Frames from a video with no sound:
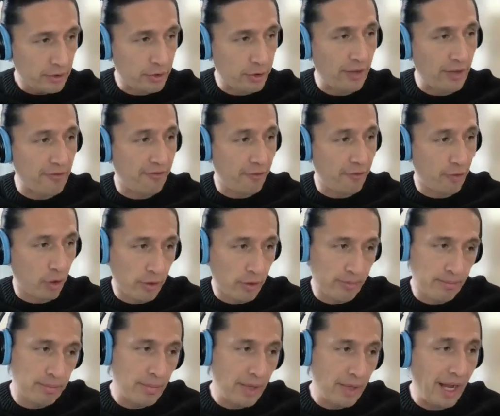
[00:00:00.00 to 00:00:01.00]

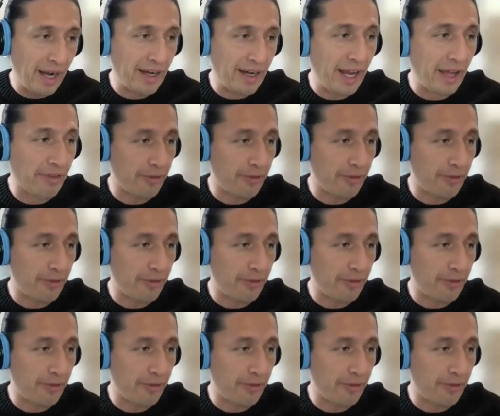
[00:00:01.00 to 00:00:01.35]
transform an